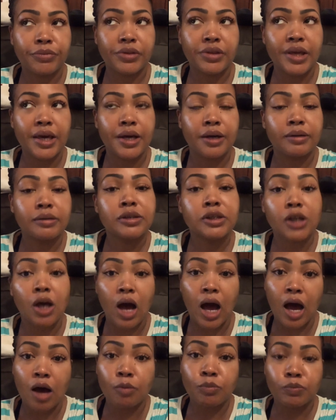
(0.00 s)
yeah, so
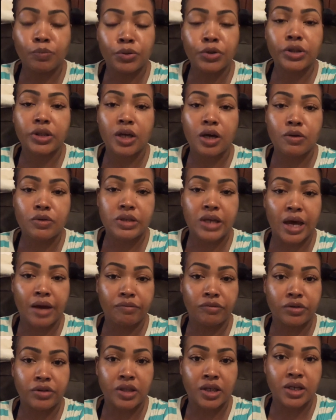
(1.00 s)
I'll put those
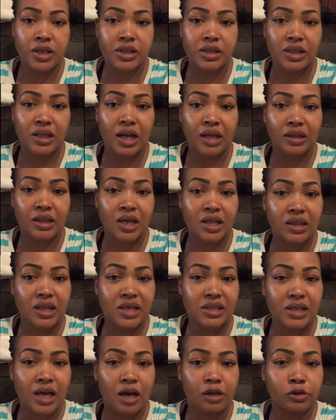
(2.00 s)
after this, and I think
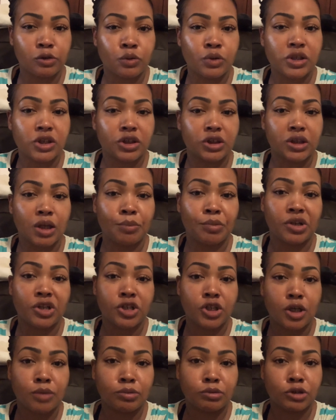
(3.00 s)
that's all the questions. I'm going
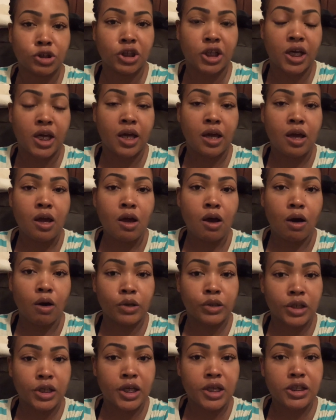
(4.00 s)
to double check
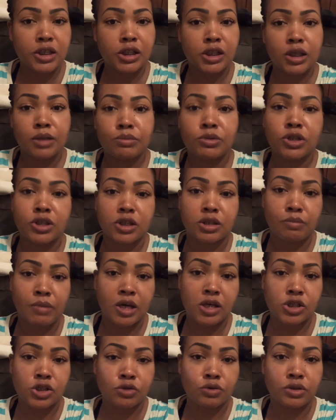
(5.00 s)
on the next clip just to
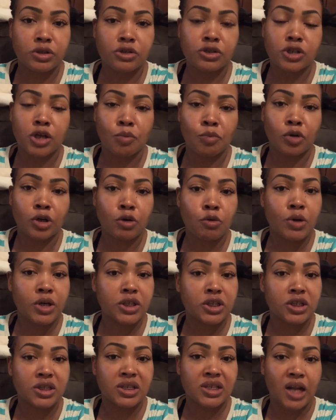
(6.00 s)
make sure there's no more
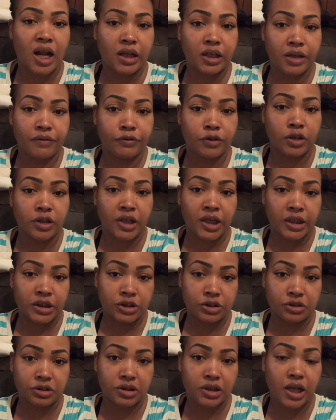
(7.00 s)
questions that I left
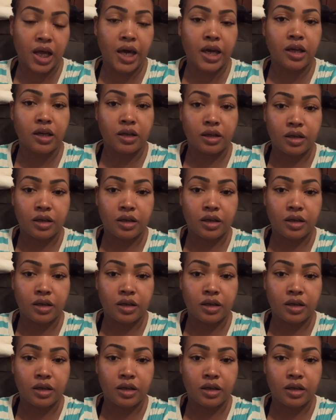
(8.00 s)
unanswered today.